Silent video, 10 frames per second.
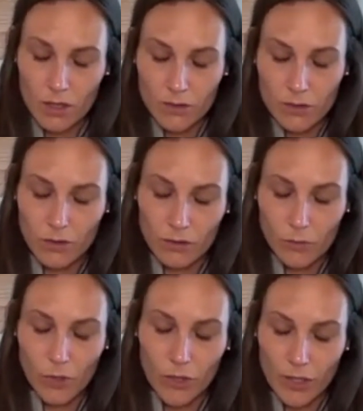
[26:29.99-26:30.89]
So I'm
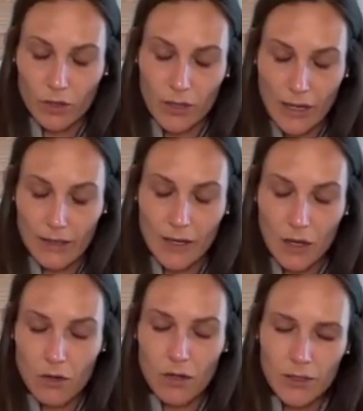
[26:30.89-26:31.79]
working on that
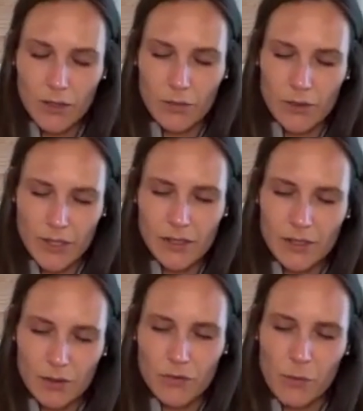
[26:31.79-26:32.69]
now. The
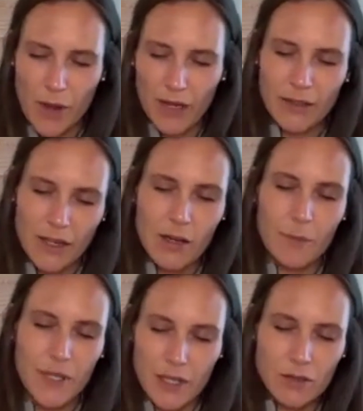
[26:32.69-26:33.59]
resistance from back then, I
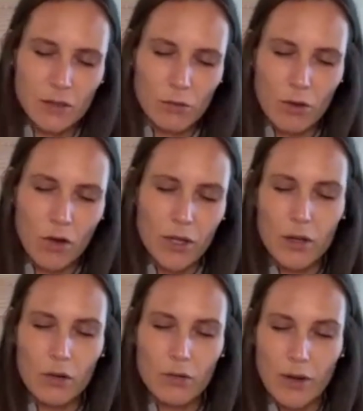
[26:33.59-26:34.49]
mean, that's so long
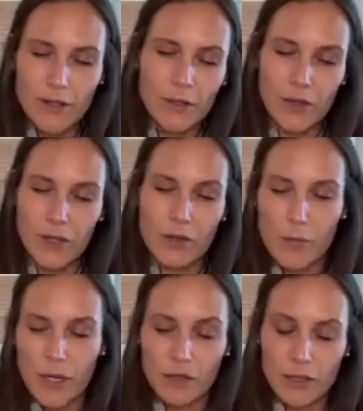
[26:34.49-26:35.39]
ago, right? You think, oh
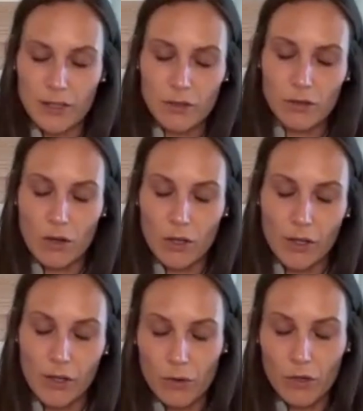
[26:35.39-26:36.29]
my God, that's so long
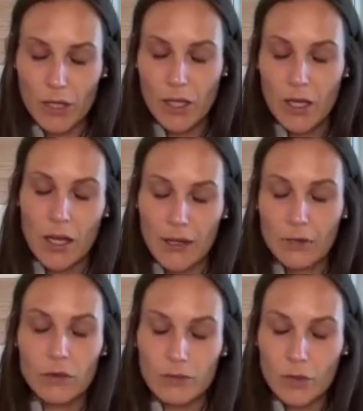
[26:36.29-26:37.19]
ago. I
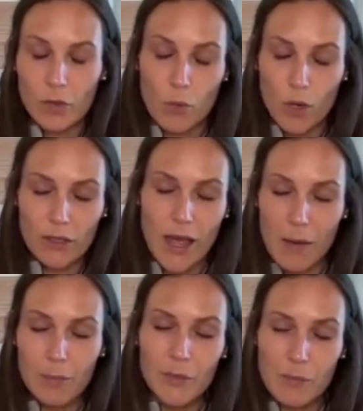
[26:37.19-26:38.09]
don't even know what
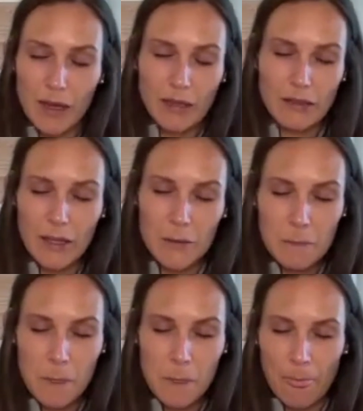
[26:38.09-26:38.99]
happened back
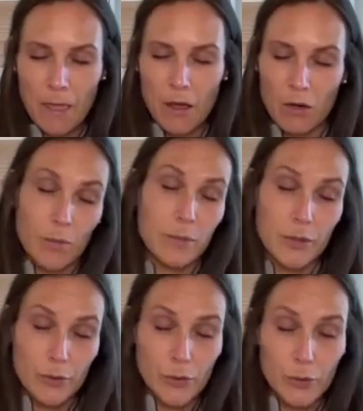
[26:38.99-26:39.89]
then. Maybe
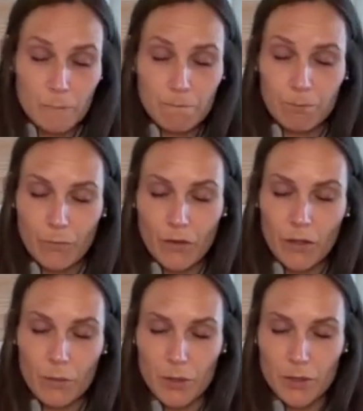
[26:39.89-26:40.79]
you do,
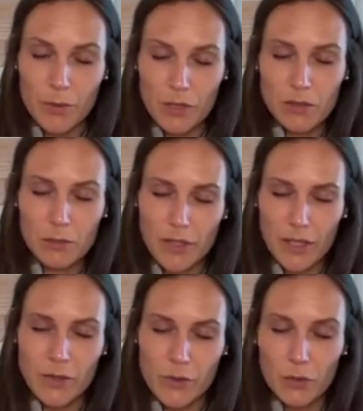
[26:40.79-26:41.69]
but it's possible
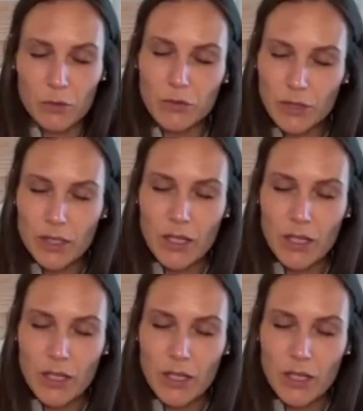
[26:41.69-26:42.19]
that you don't.